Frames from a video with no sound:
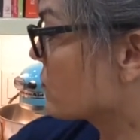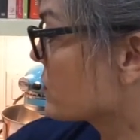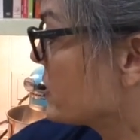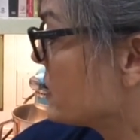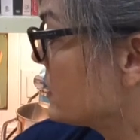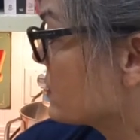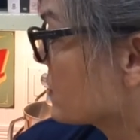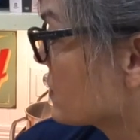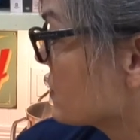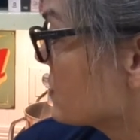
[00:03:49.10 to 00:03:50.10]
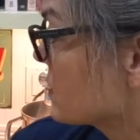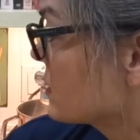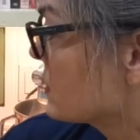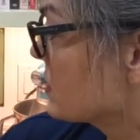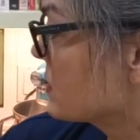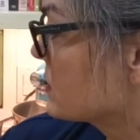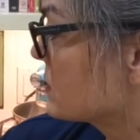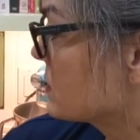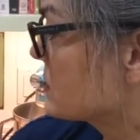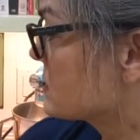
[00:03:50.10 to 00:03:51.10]
over here
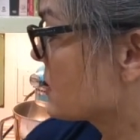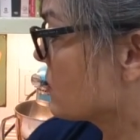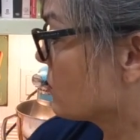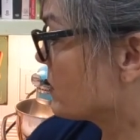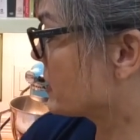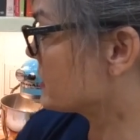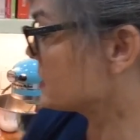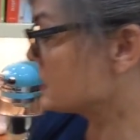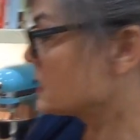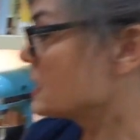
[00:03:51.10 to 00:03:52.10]
to the scale button,